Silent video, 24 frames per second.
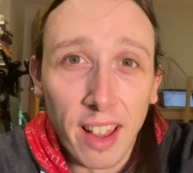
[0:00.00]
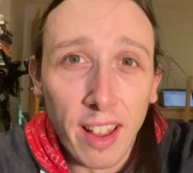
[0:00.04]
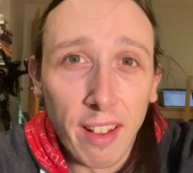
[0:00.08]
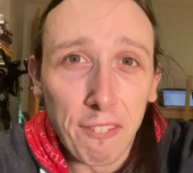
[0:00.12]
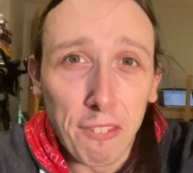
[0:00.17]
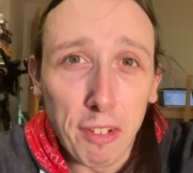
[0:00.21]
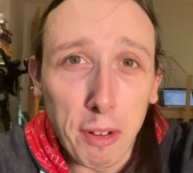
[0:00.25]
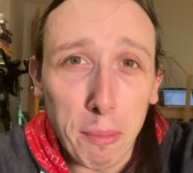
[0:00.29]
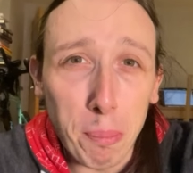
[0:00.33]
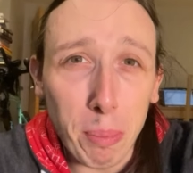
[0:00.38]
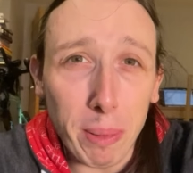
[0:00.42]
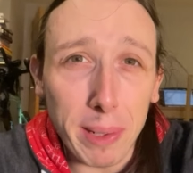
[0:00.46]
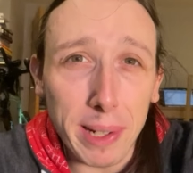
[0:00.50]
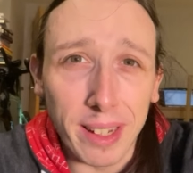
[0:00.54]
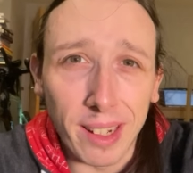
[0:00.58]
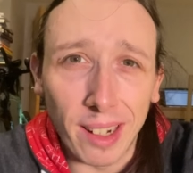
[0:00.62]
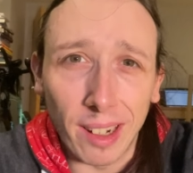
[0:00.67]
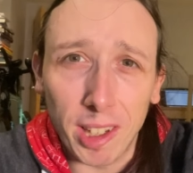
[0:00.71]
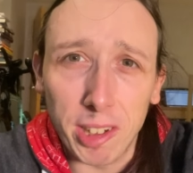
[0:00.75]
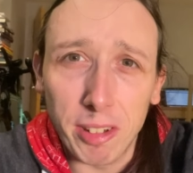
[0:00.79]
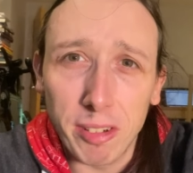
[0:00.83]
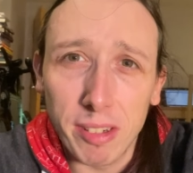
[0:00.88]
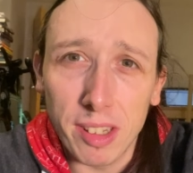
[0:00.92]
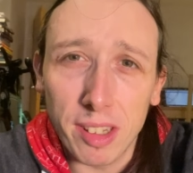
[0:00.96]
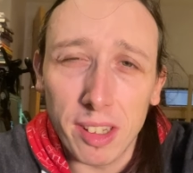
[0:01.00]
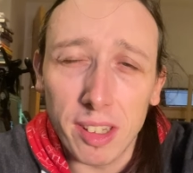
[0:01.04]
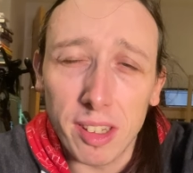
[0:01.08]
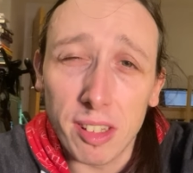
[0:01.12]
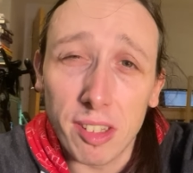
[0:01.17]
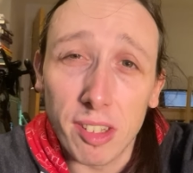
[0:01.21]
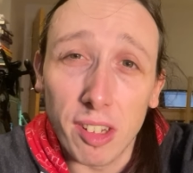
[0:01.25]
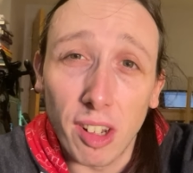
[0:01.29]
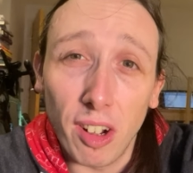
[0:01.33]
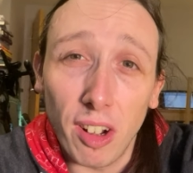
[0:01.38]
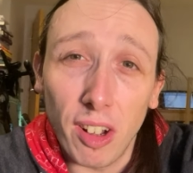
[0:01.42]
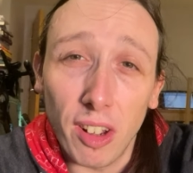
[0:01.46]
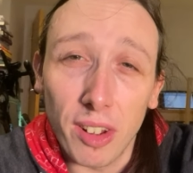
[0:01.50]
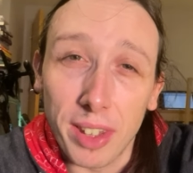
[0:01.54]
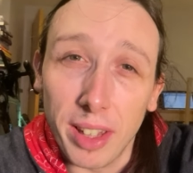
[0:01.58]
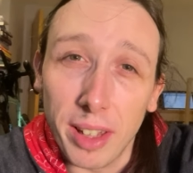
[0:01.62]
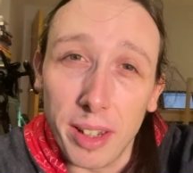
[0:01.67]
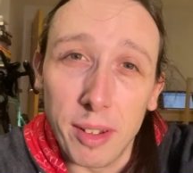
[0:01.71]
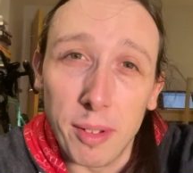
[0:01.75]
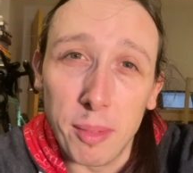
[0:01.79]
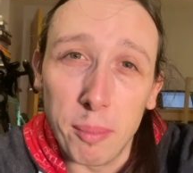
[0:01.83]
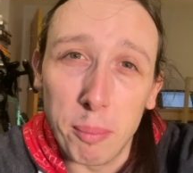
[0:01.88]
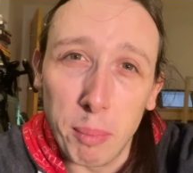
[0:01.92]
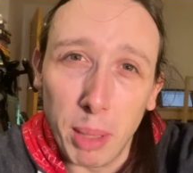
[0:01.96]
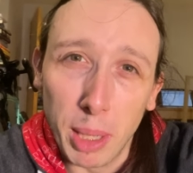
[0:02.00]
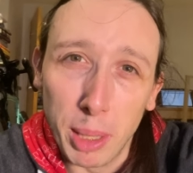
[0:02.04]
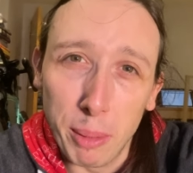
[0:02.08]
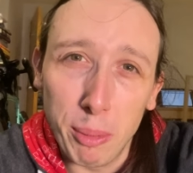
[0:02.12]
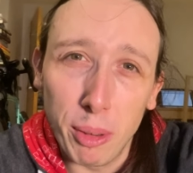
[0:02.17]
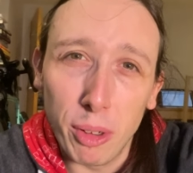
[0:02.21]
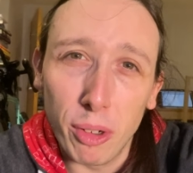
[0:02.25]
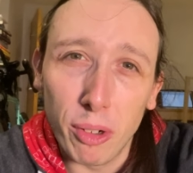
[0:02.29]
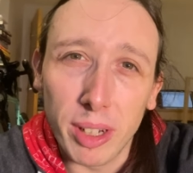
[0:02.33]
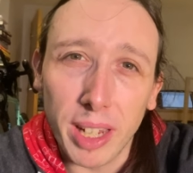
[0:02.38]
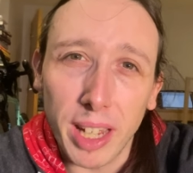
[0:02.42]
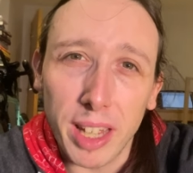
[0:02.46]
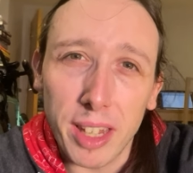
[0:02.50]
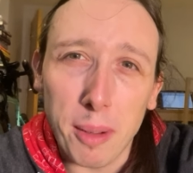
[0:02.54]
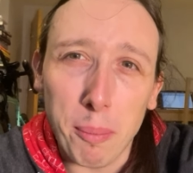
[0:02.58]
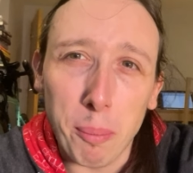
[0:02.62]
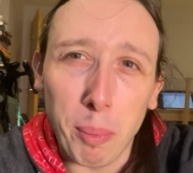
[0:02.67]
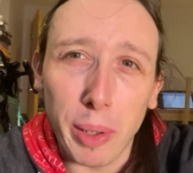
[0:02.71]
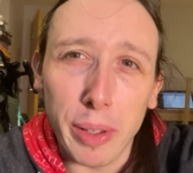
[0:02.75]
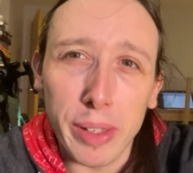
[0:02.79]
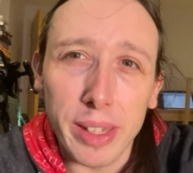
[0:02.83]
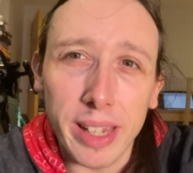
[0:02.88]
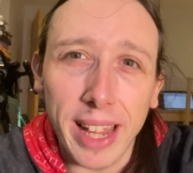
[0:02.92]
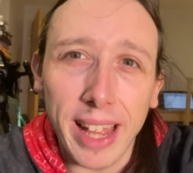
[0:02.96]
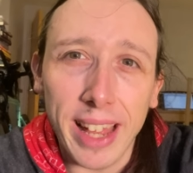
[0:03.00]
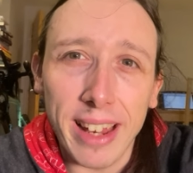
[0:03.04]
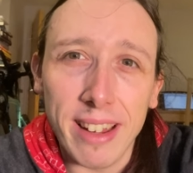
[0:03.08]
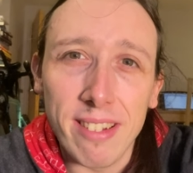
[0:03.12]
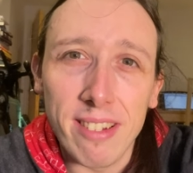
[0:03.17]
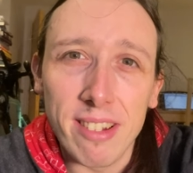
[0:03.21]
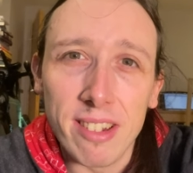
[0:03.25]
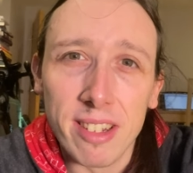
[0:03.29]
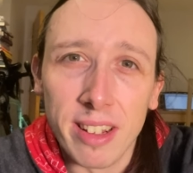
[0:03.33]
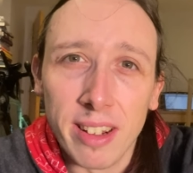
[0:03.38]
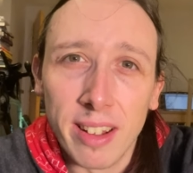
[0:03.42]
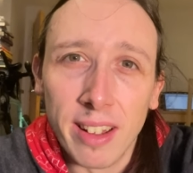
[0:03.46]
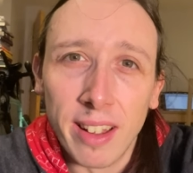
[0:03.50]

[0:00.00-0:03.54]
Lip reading: If you're pretty close at the start, then maybe you'll get there by the end.